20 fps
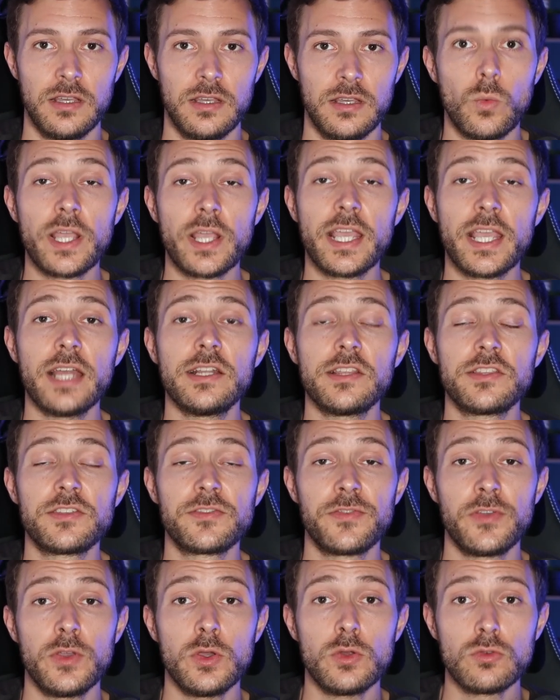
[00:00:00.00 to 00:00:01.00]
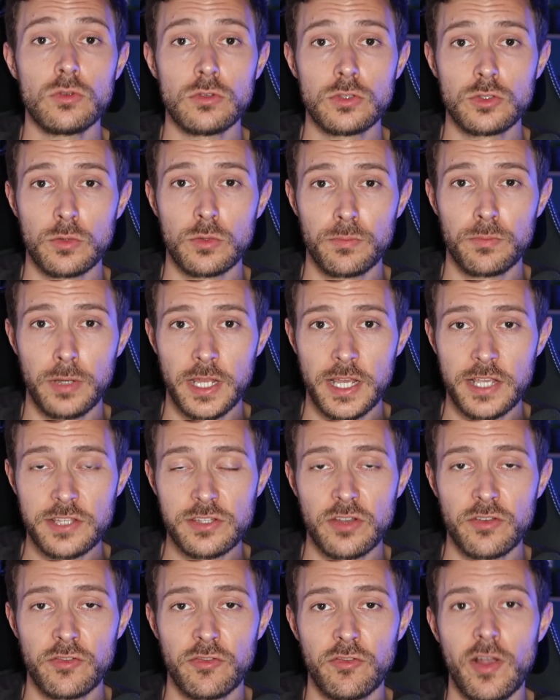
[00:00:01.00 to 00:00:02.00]
When Kenneth's funeral took
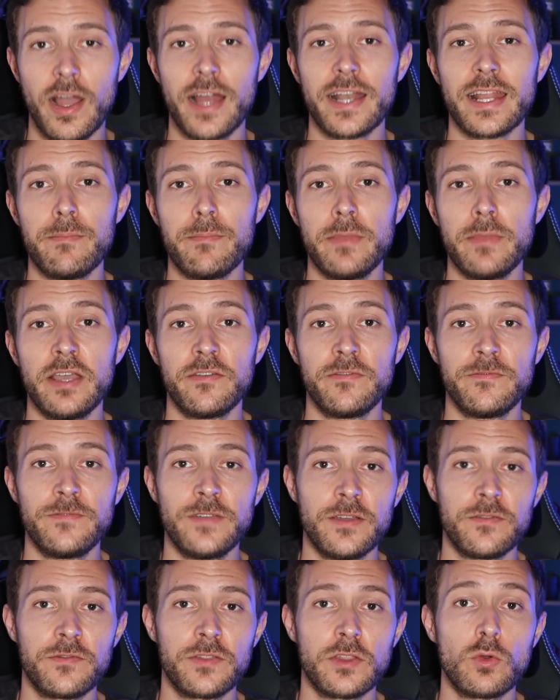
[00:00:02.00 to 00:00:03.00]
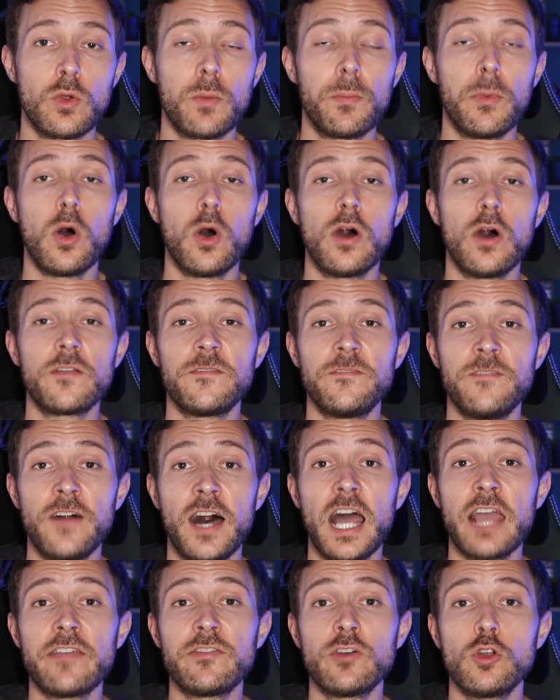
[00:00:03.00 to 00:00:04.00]
place on Friday, May 5th, the reported
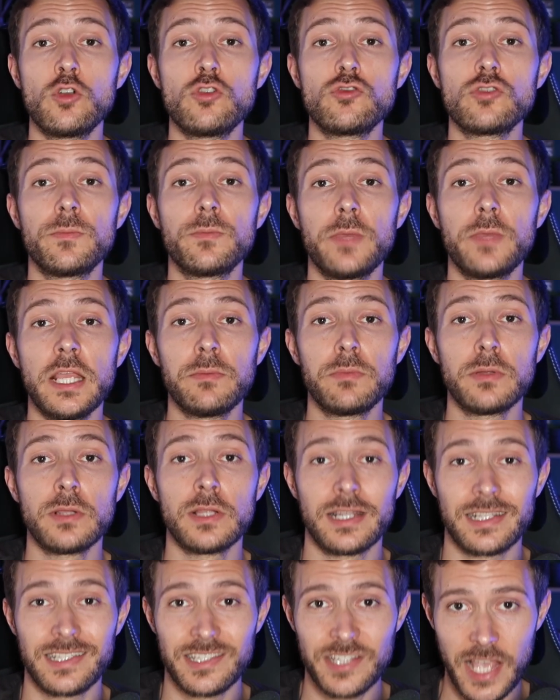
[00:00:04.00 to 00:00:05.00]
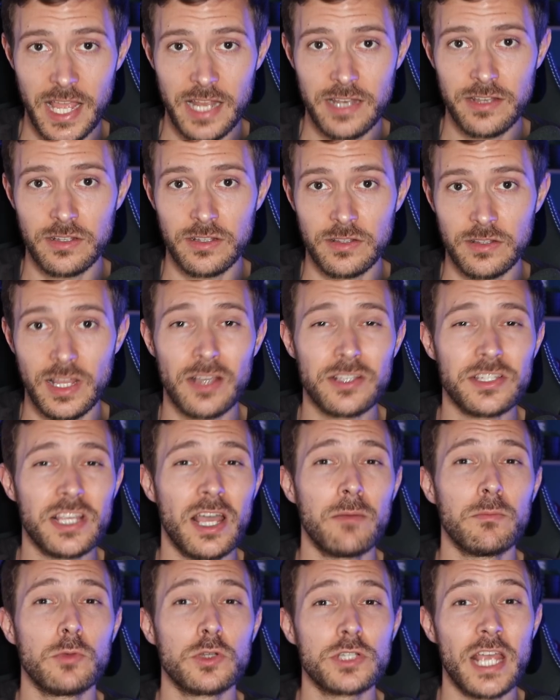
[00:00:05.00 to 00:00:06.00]
500 people attended. That's
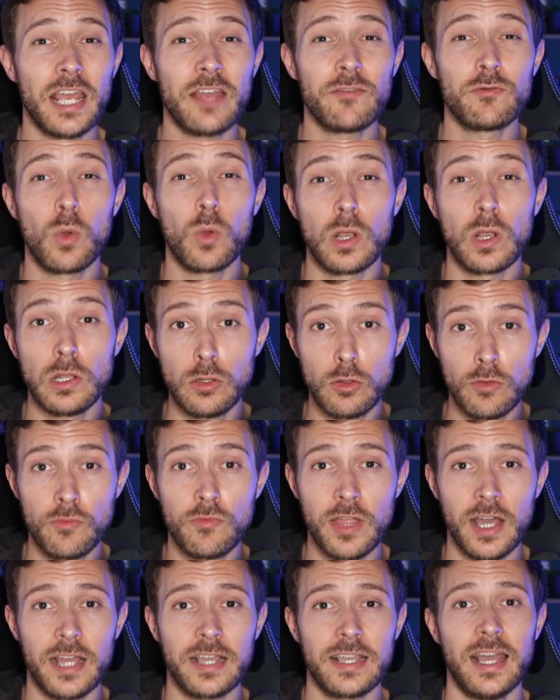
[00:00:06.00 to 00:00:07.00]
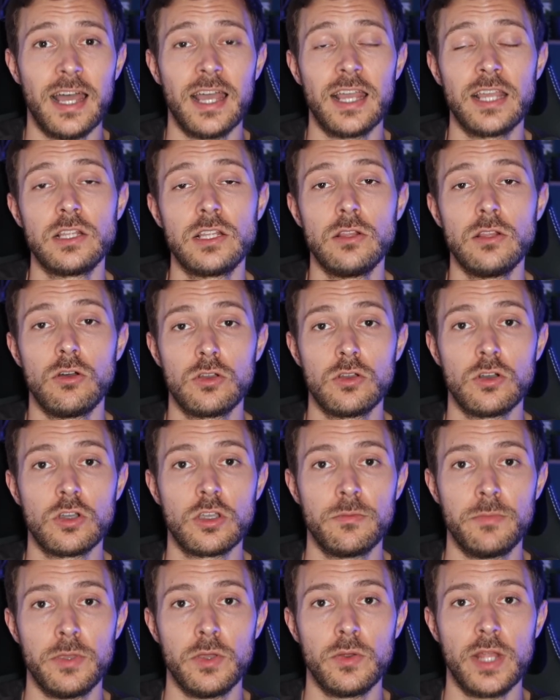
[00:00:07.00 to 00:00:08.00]
how much everyone loved that guy in the local
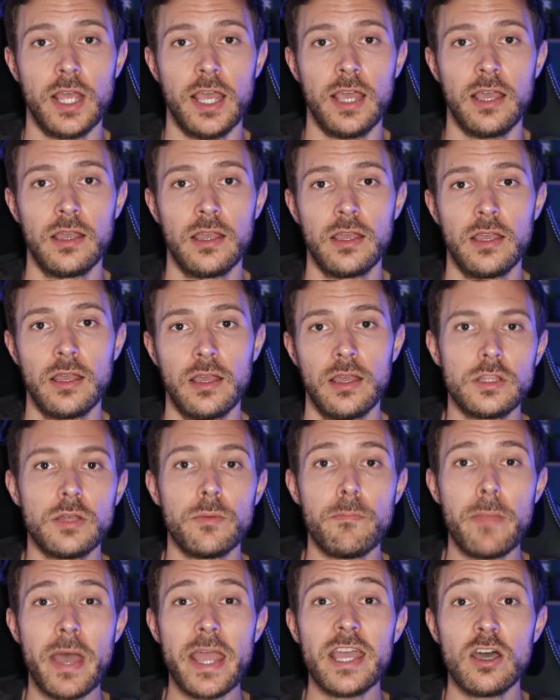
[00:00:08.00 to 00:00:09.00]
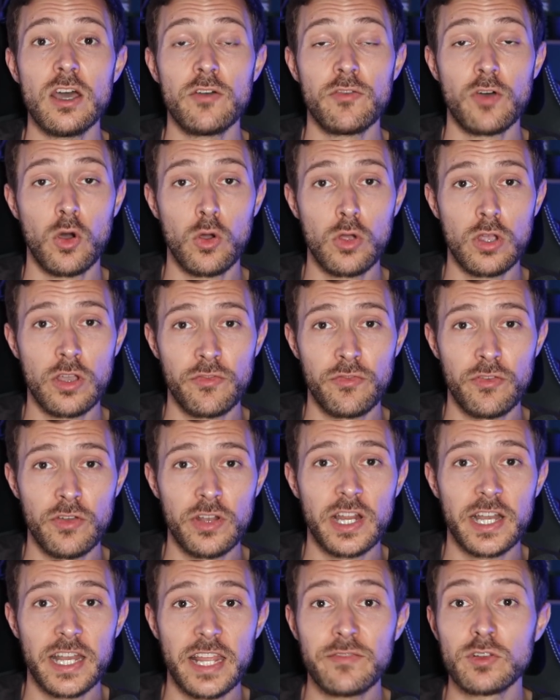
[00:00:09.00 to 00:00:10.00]
community. The mayor of
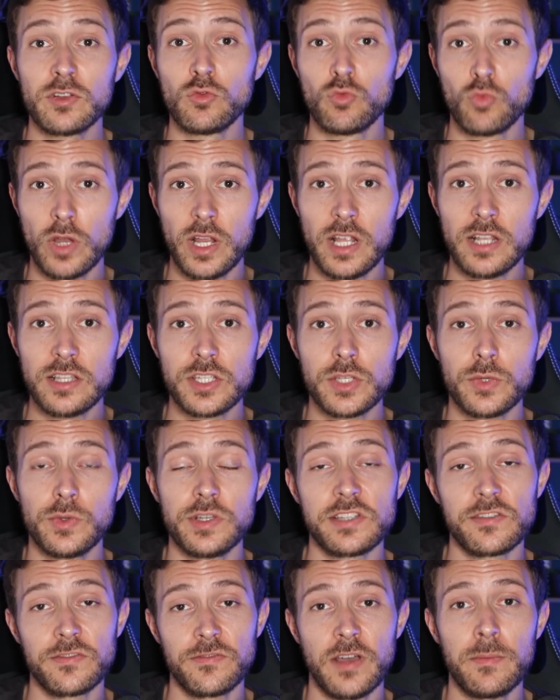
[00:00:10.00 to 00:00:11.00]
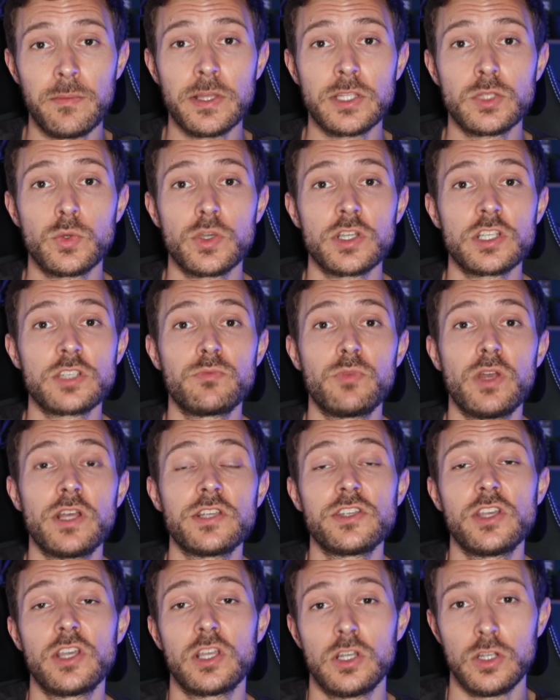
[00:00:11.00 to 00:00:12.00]
Hungerford had even written to his family to
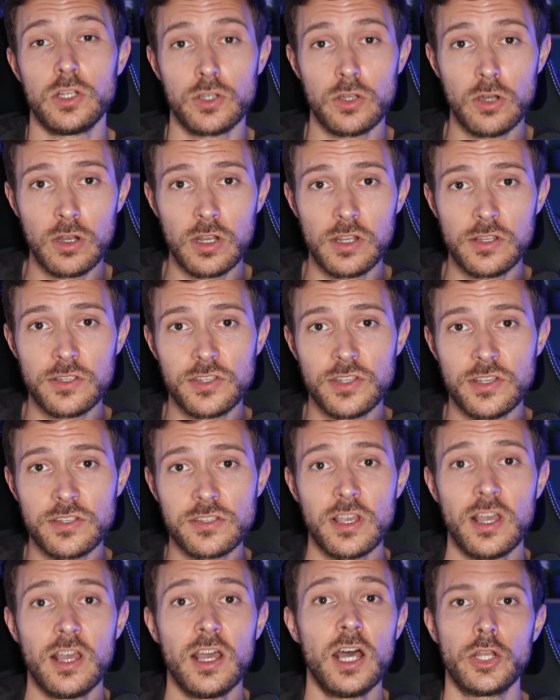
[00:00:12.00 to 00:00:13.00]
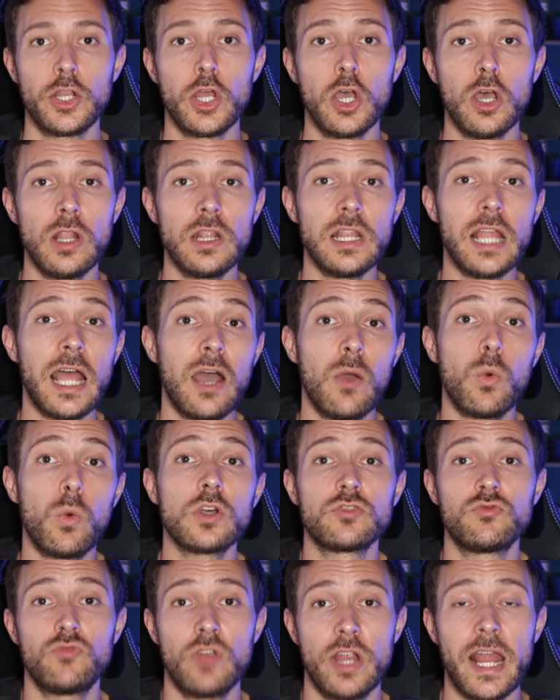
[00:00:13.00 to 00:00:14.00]
express her condolences, and her letter
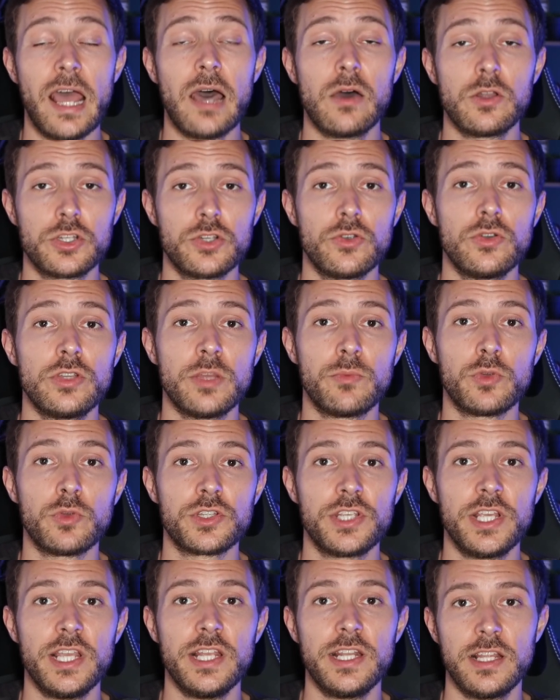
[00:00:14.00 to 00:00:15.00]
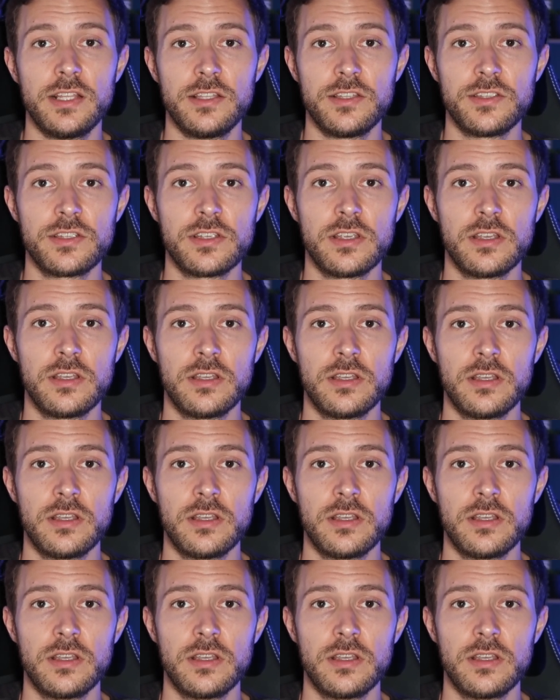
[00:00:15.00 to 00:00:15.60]
was read out during the proceedings.